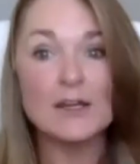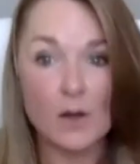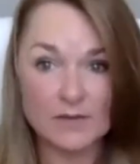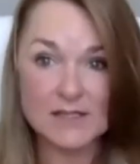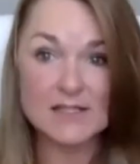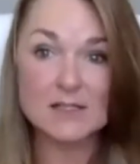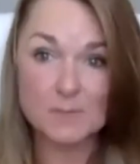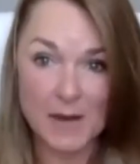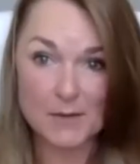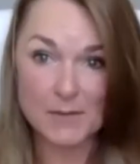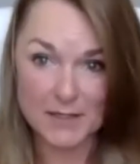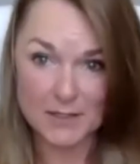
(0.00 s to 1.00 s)
This is my
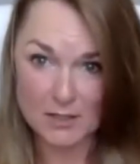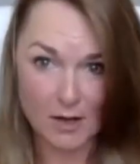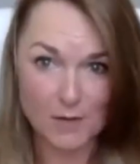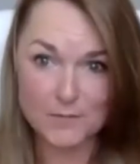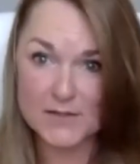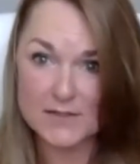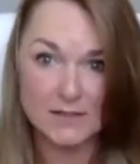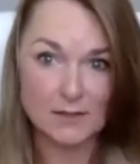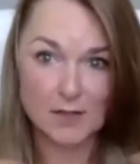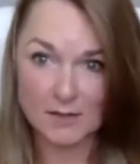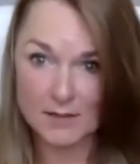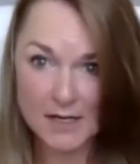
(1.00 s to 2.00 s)
opinion, obviously
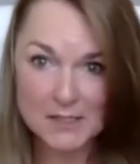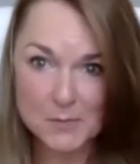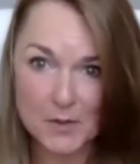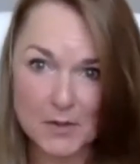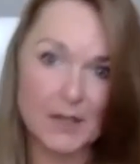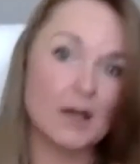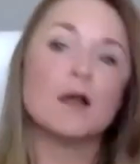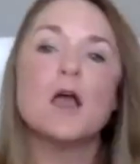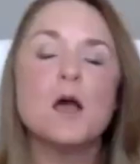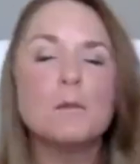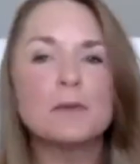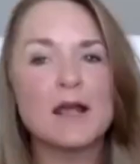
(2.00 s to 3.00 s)
not an expert here,
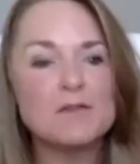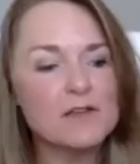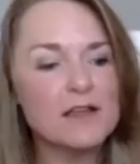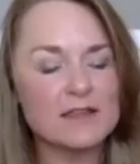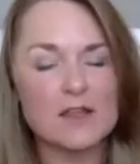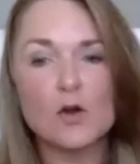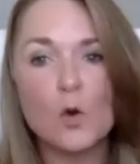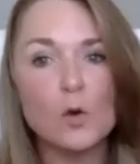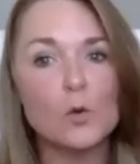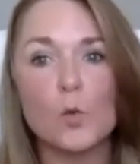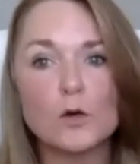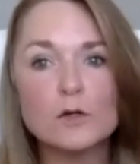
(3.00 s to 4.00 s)
but I feel like their whole
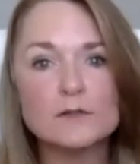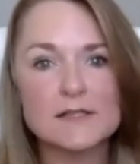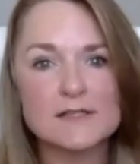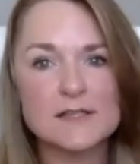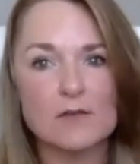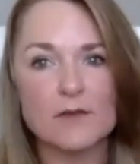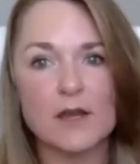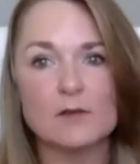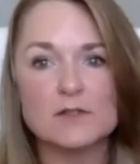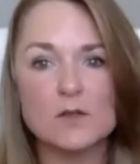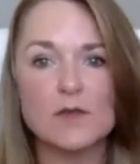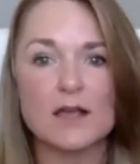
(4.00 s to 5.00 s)
world is self-care.
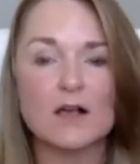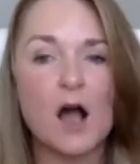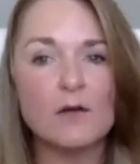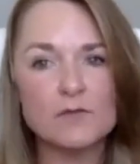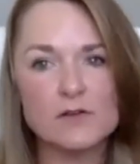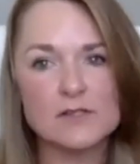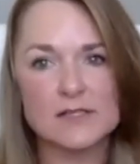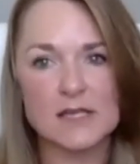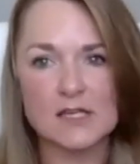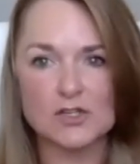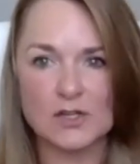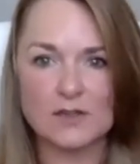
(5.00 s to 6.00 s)
So that
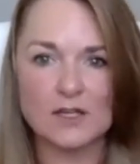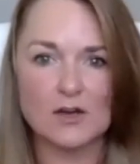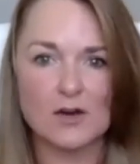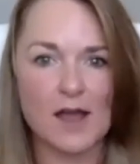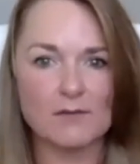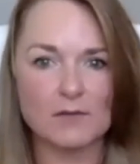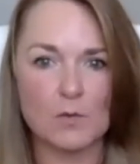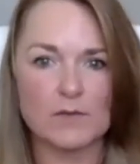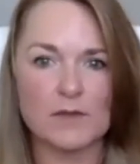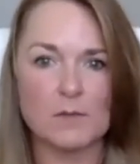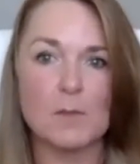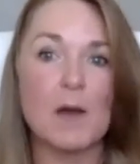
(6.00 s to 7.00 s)
conversation that you're having with
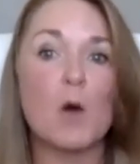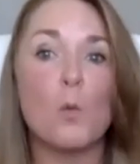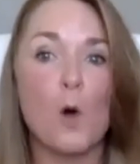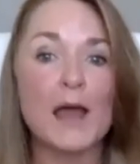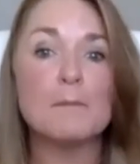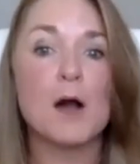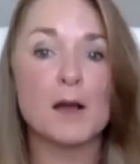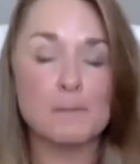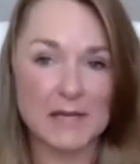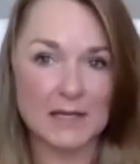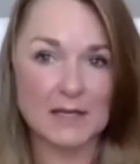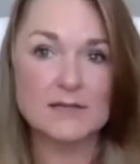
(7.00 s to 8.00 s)
them about why mommy
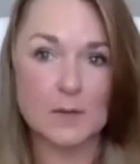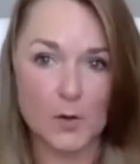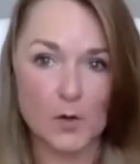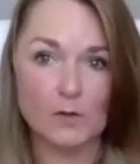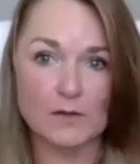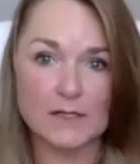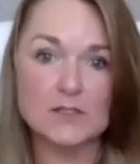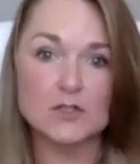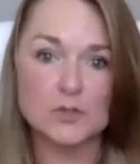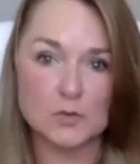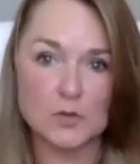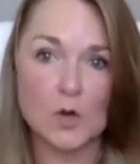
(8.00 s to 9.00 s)
gets up early to do
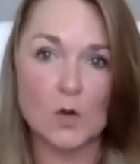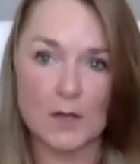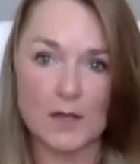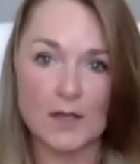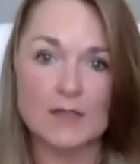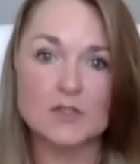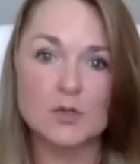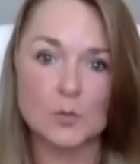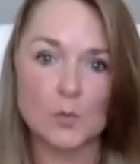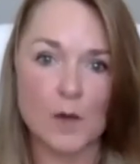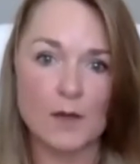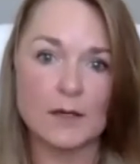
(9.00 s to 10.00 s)
yoga and to
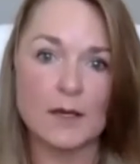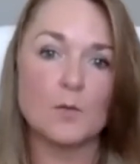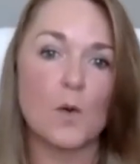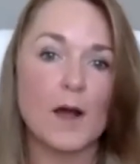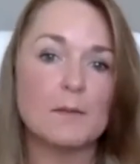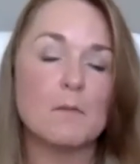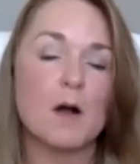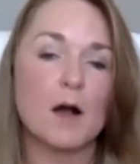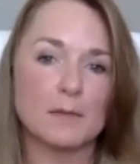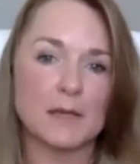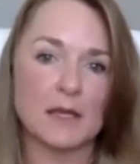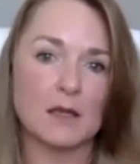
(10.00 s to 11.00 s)
run, and why
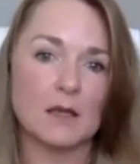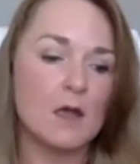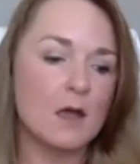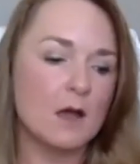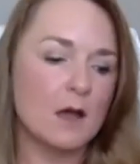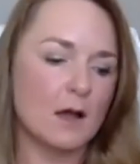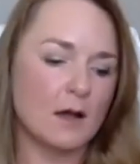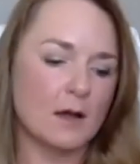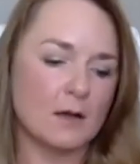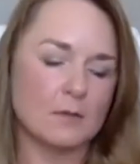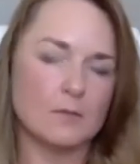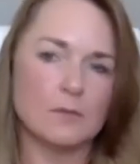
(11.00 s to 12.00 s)
mommy,
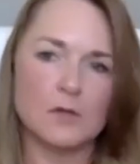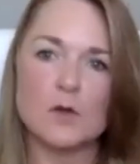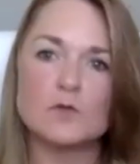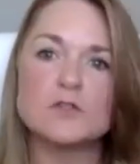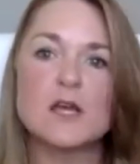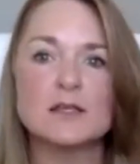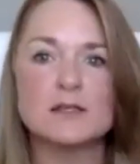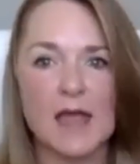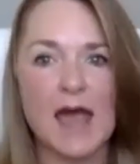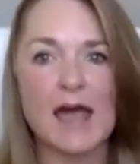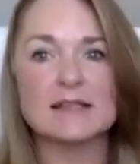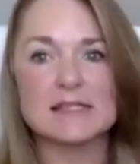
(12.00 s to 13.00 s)

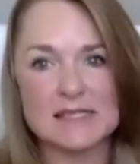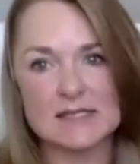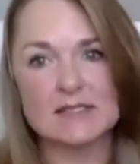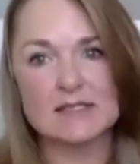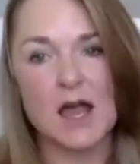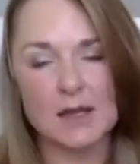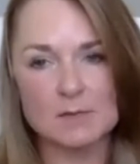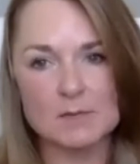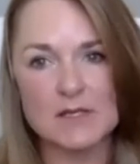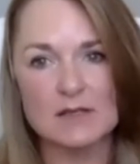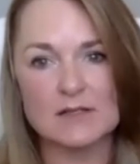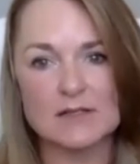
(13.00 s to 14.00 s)
has this time
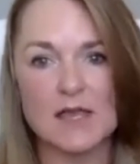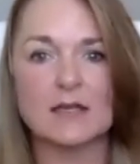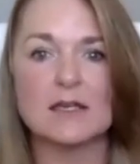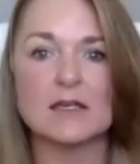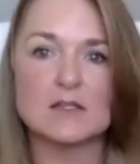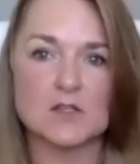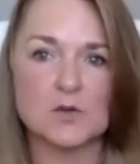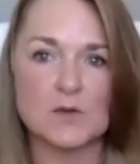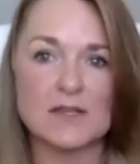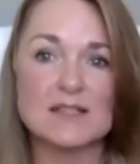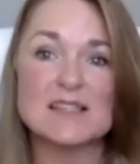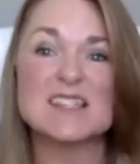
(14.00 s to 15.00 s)
set aside and is doing
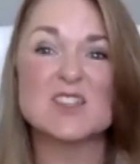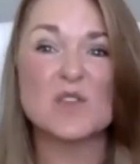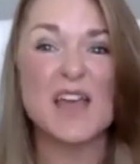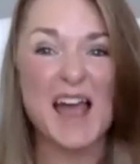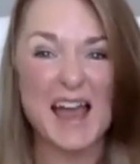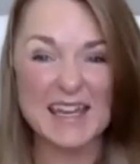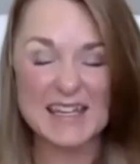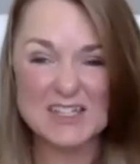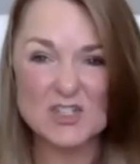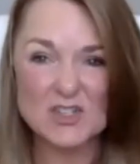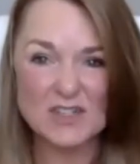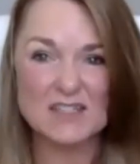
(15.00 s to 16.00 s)
this, it's so that
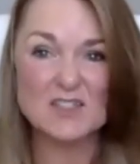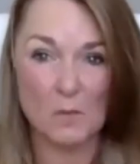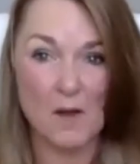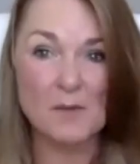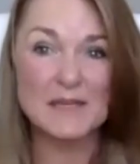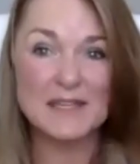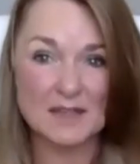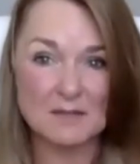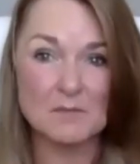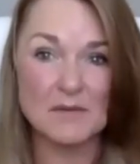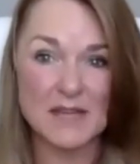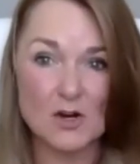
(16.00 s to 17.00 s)
so mommy can
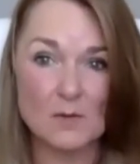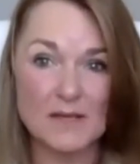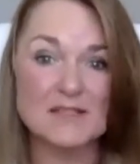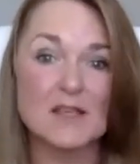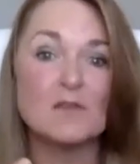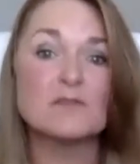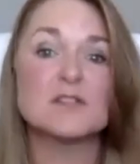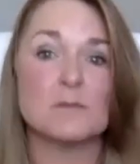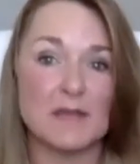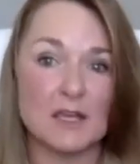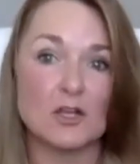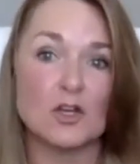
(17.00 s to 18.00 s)
be her best self to
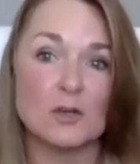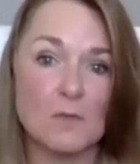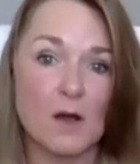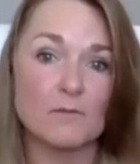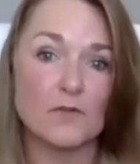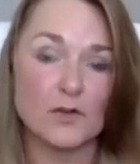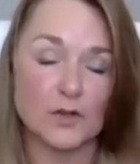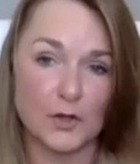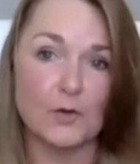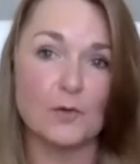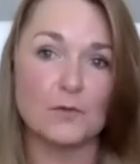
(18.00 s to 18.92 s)
be a good mom for you.